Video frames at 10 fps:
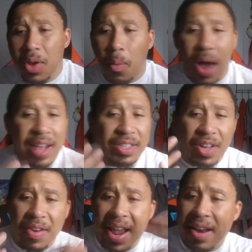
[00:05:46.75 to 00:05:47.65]
Why isn't
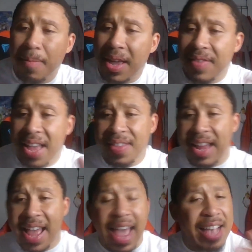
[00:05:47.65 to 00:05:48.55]
there an anime that
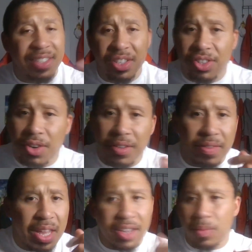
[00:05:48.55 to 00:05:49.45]
that has these certain
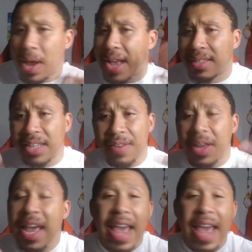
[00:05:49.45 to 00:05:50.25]
things? Why isn't there?"